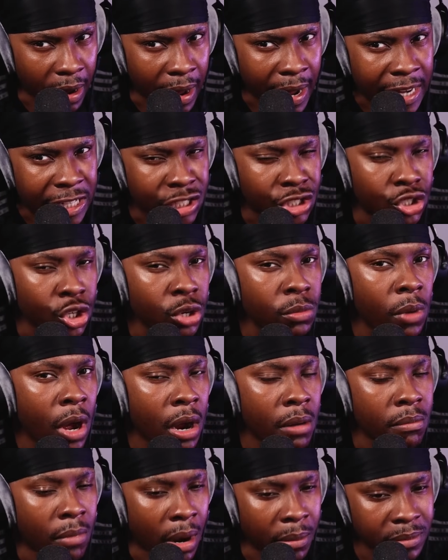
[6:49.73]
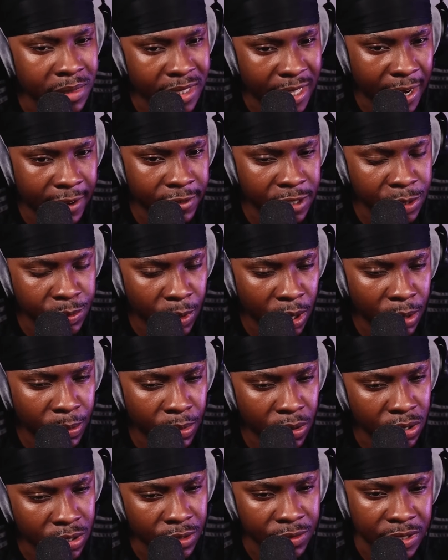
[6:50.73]
assume her mum's there as well,
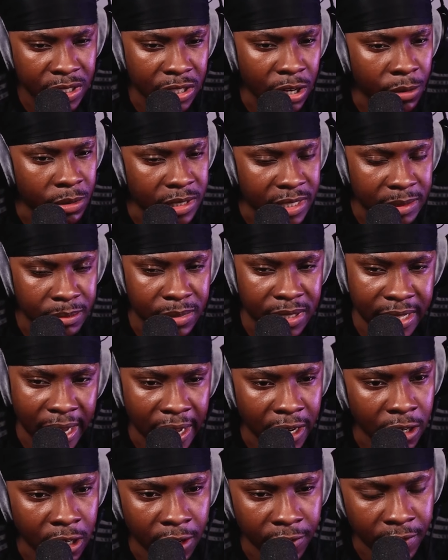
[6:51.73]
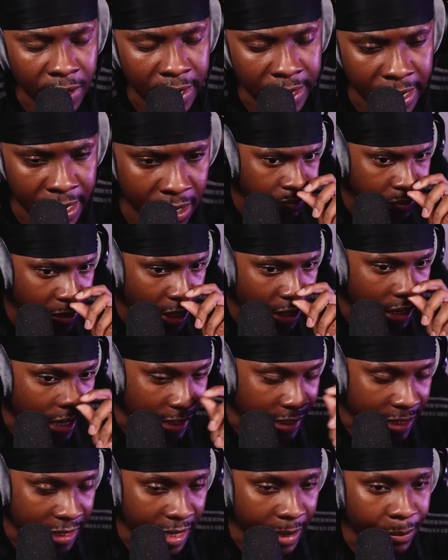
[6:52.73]
because obviously no one seems sad or nothing like that. Like,
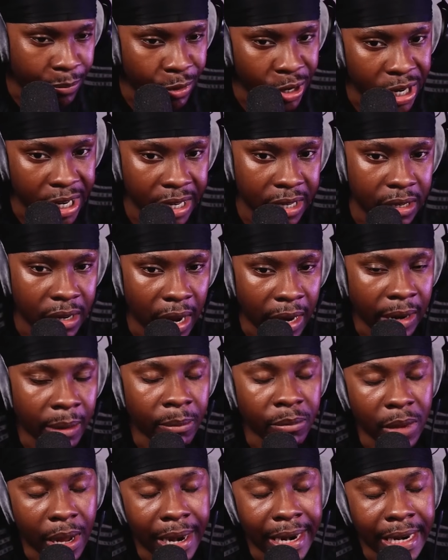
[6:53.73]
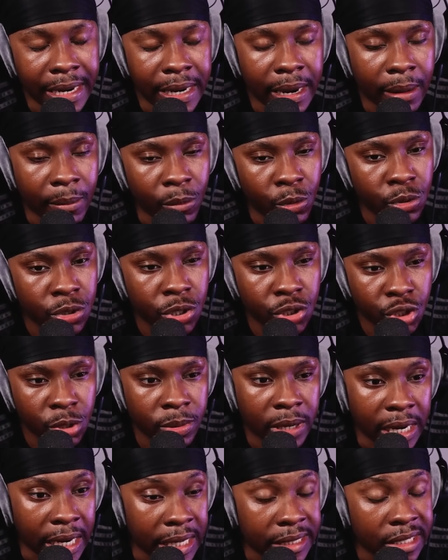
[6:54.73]
did they bring... And I'm also assuming
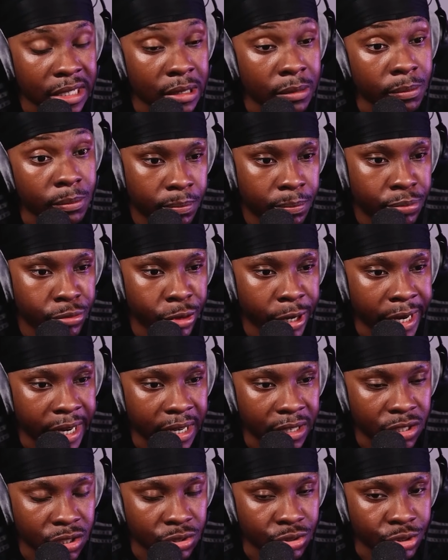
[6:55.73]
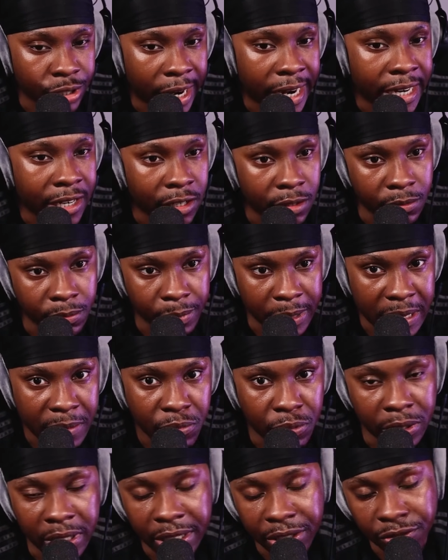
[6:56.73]
that they didn't bring just random
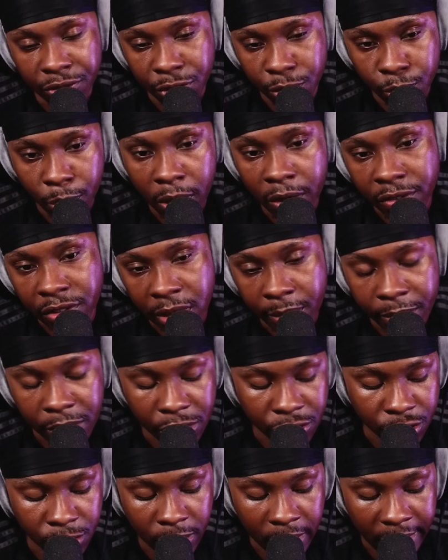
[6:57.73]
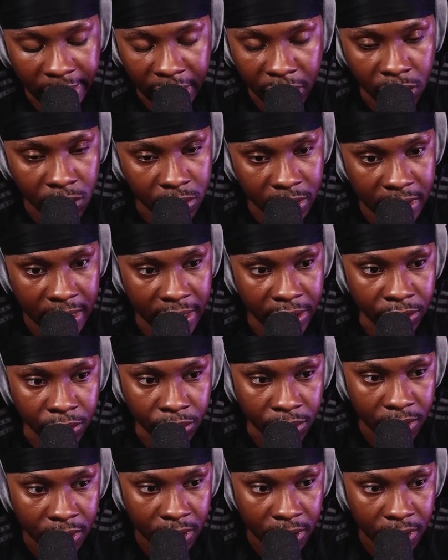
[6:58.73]
people in District 12, so I'm going to assume that they got killed.